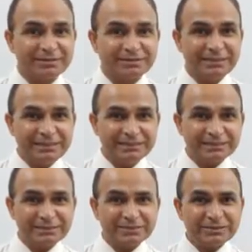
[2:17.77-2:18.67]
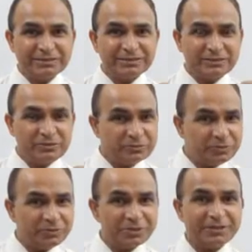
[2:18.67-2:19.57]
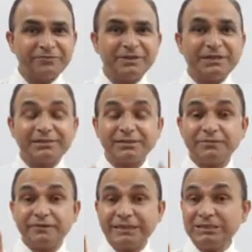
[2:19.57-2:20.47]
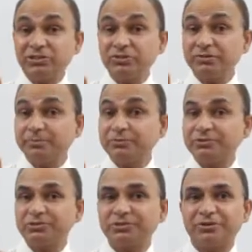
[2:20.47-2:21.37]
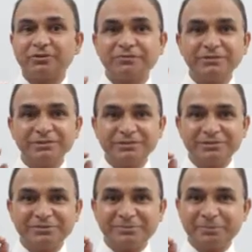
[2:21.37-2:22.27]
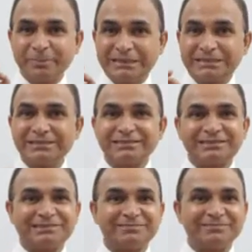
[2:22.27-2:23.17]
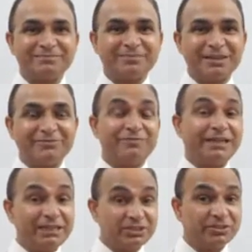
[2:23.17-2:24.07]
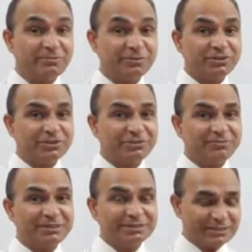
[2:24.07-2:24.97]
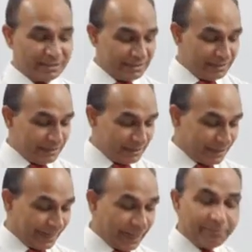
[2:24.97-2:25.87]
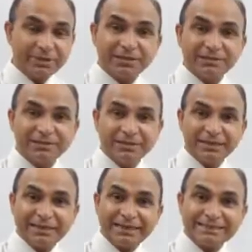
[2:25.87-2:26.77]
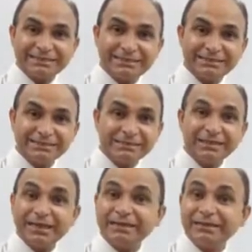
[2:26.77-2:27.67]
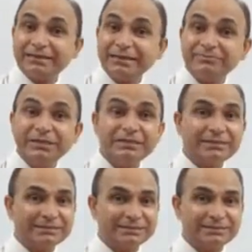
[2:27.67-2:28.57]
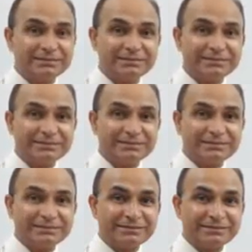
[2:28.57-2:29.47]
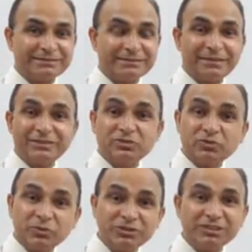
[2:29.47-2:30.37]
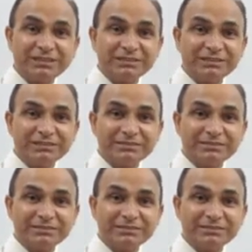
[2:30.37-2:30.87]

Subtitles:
these do not affect the financial position of business. Financial position means capital, assets, and liabilities. There is no change